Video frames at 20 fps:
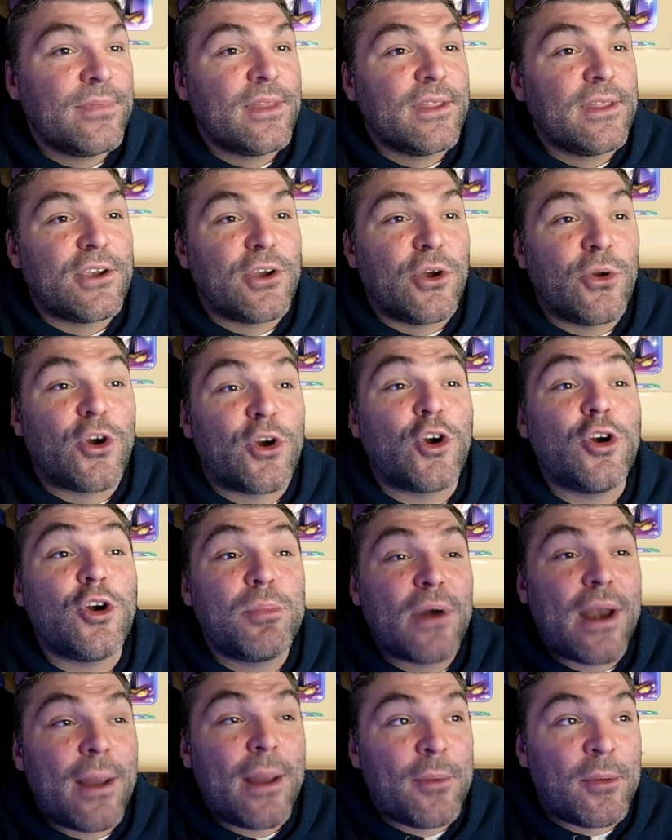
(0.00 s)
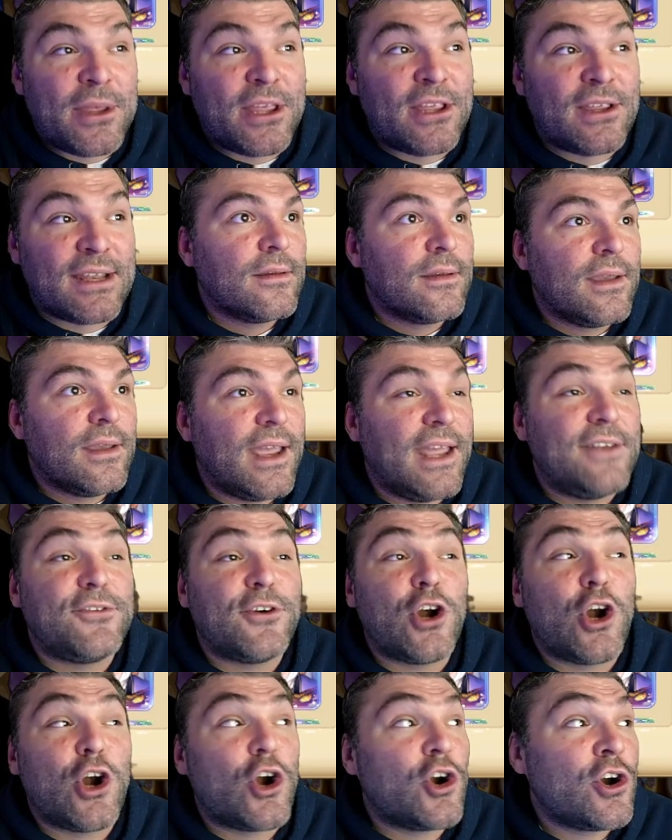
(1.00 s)
go to her probabilities, and for
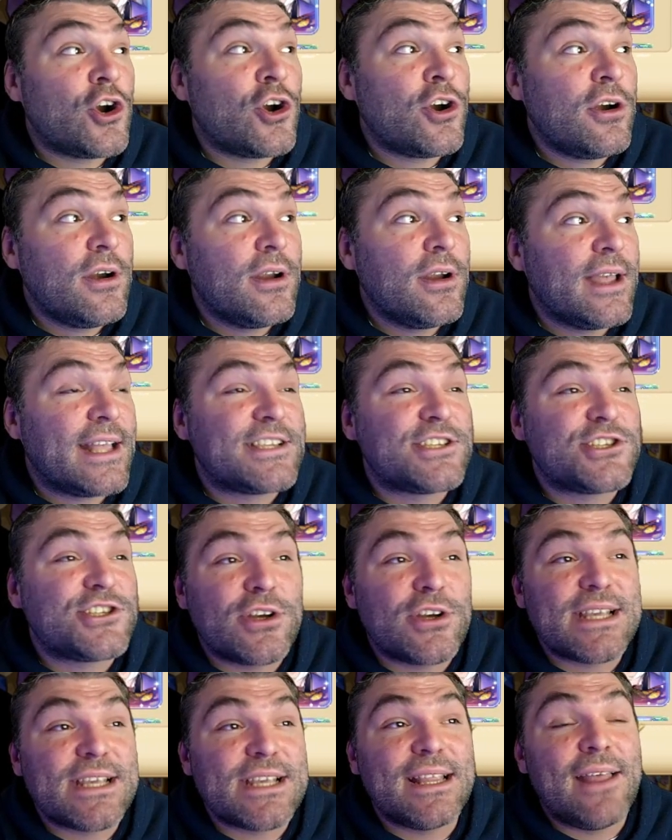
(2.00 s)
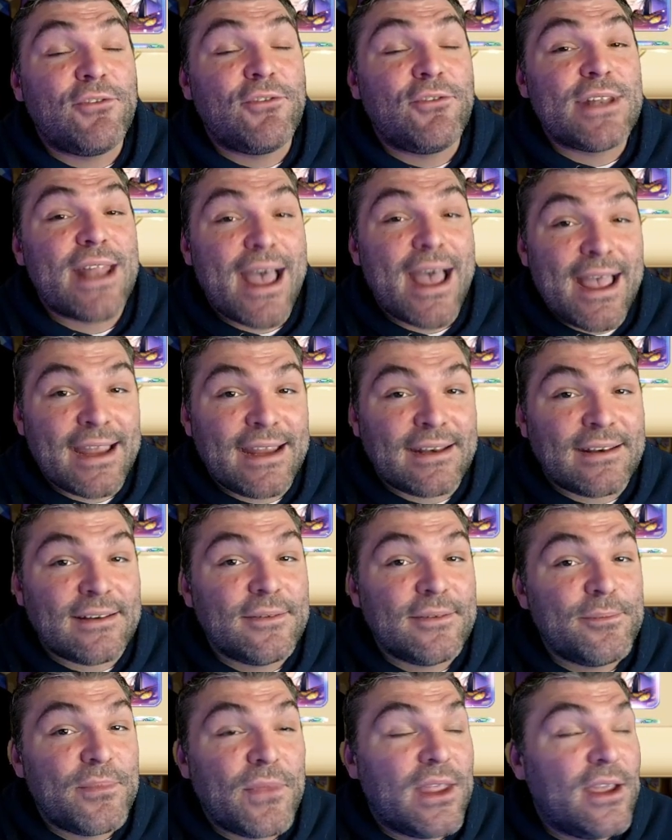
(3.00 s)
her, it starts at level 9.
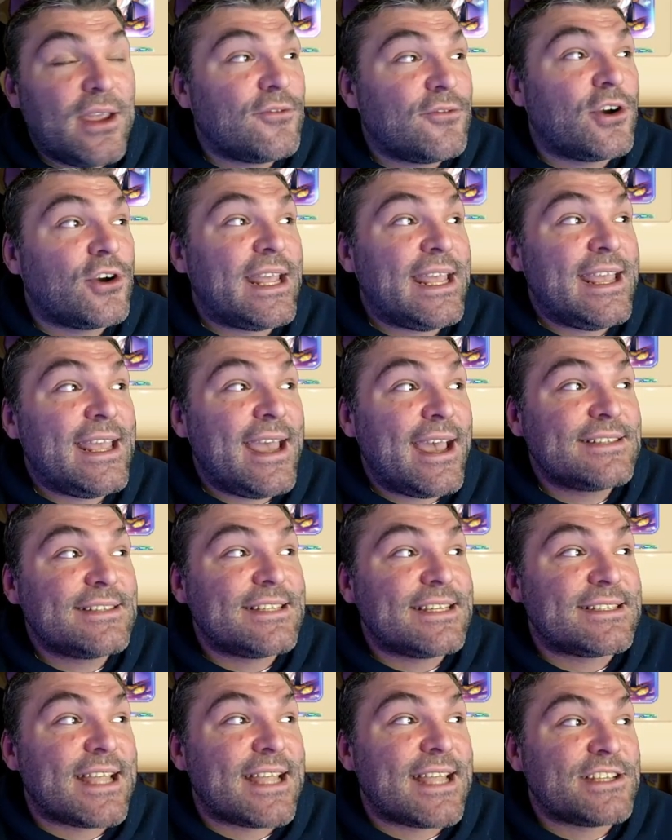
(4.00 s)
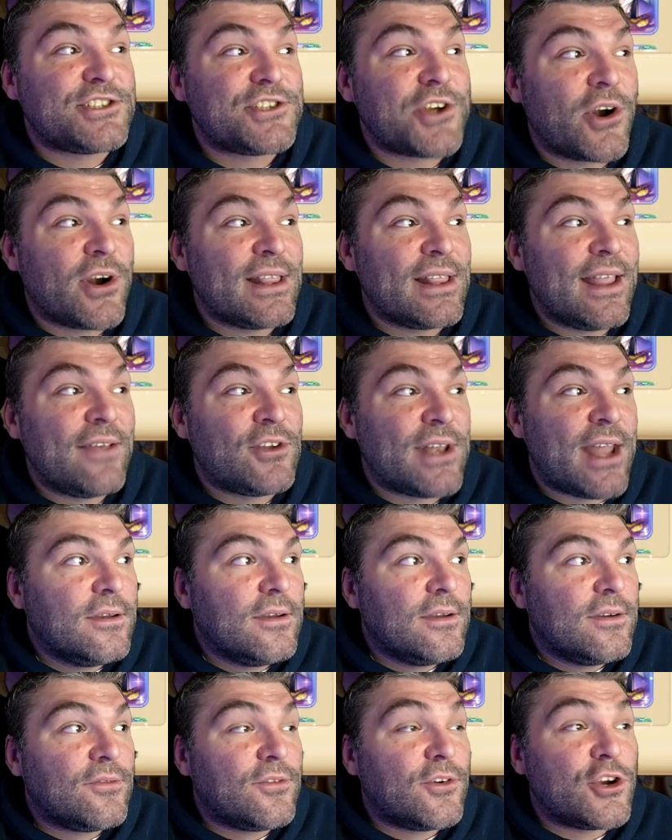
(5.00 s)
For EXs, they start at level
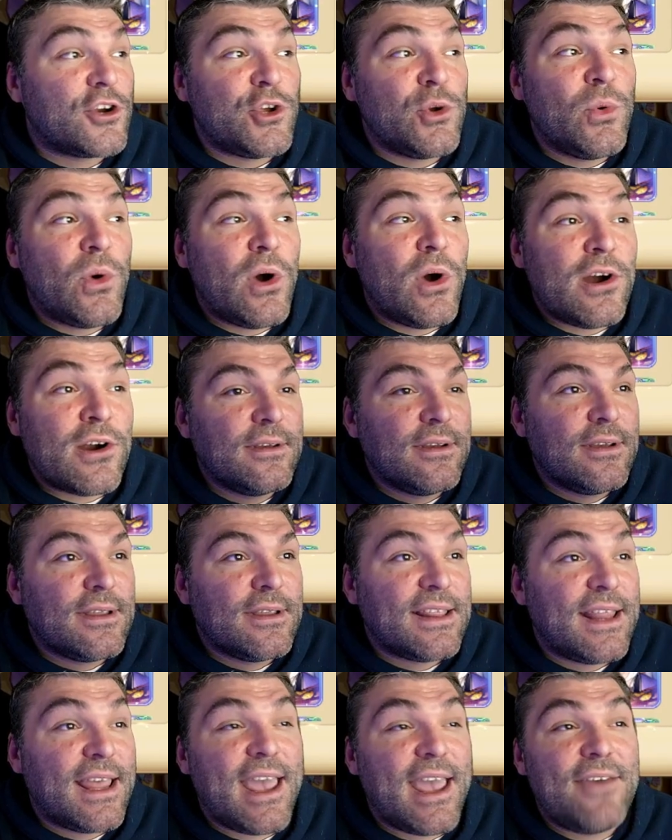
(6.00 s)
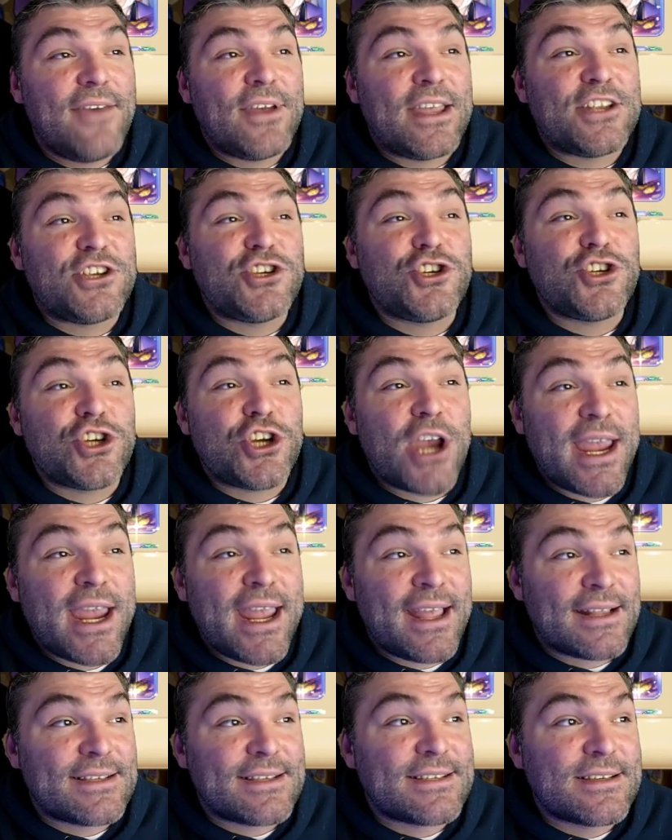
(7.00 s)
9. For URs, they have a
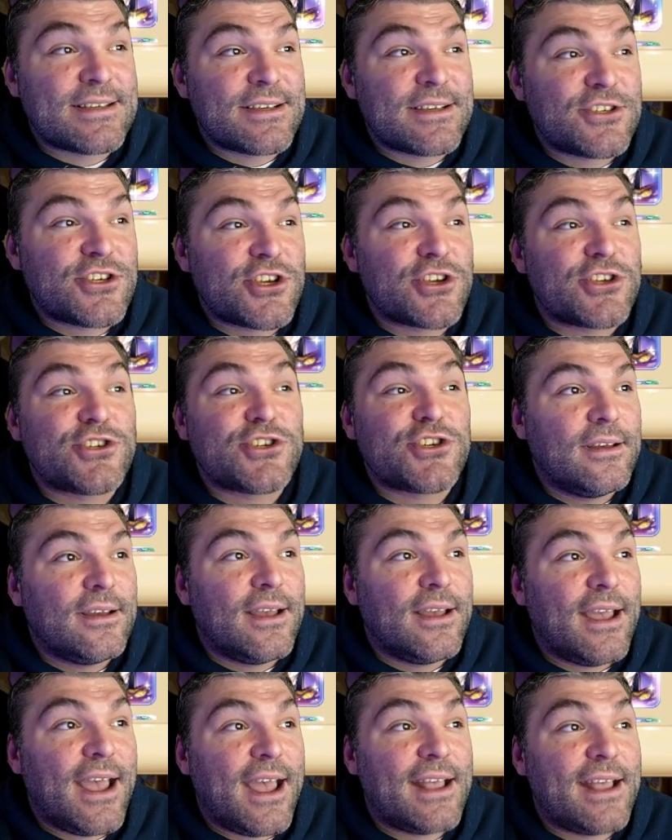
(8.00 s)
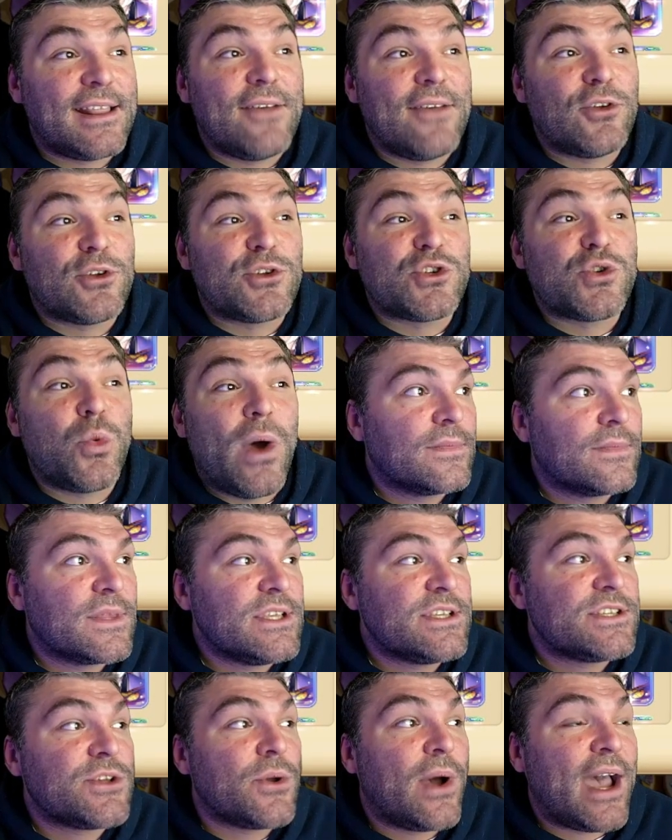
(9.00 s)
chance to start at level 12.
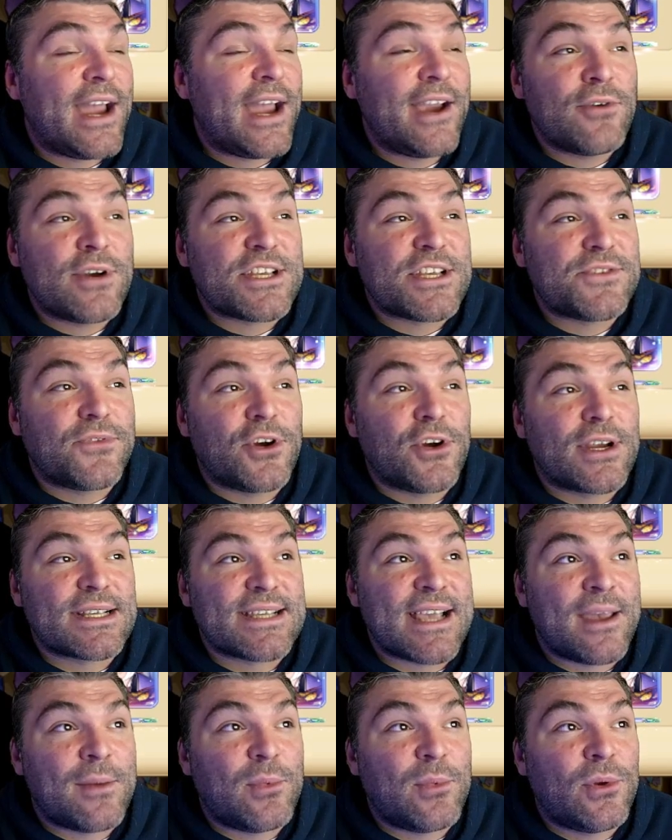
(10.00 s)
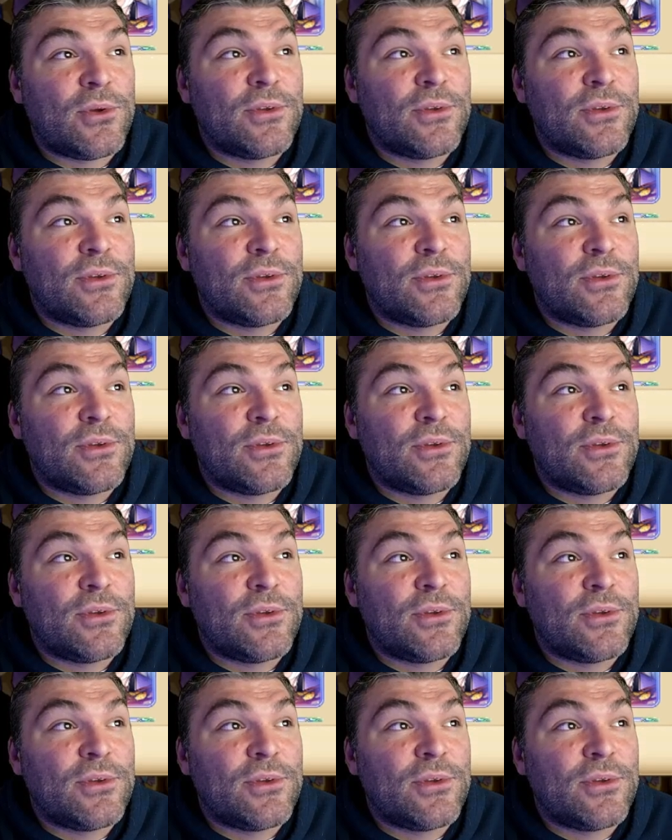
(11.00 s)
So Iris, for example,